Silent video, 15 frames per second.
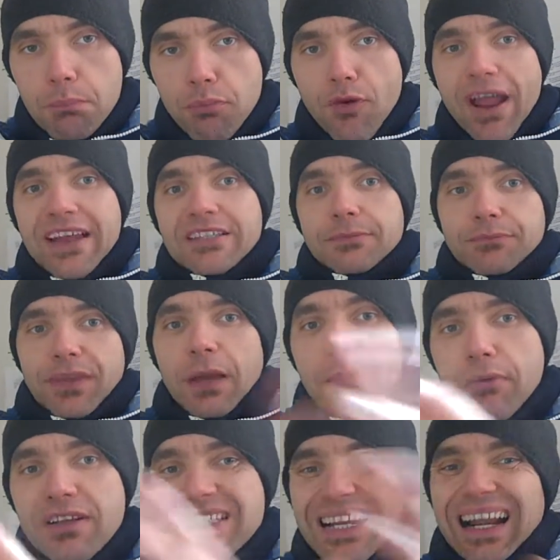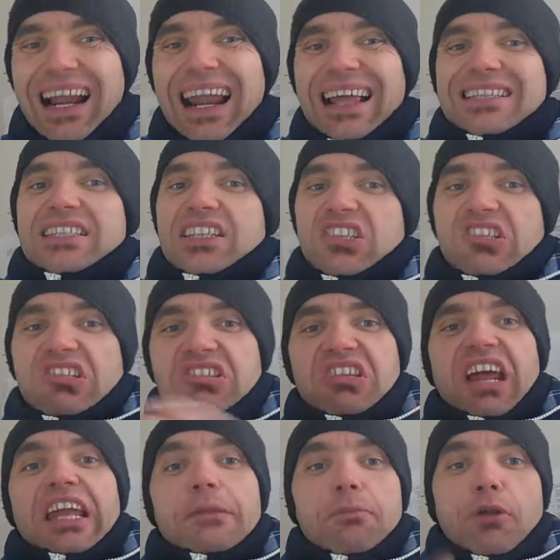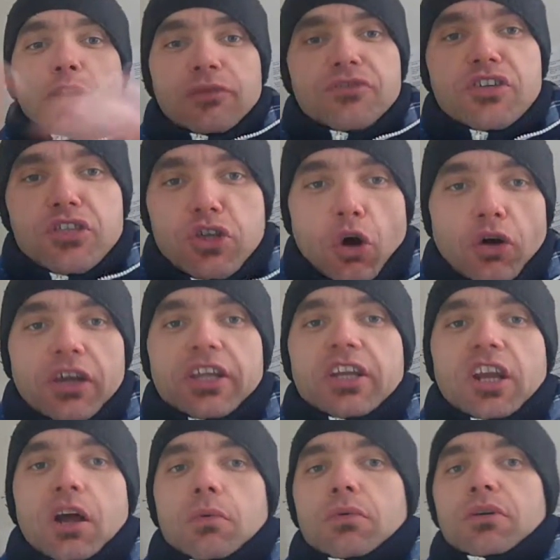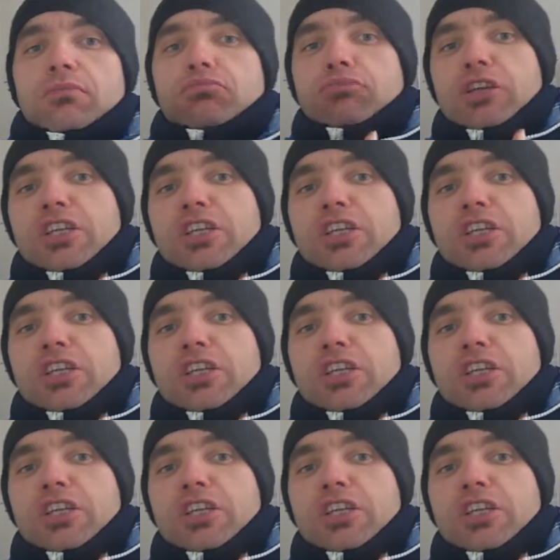bread. Now, bread's a classic staple of the diet. You know, we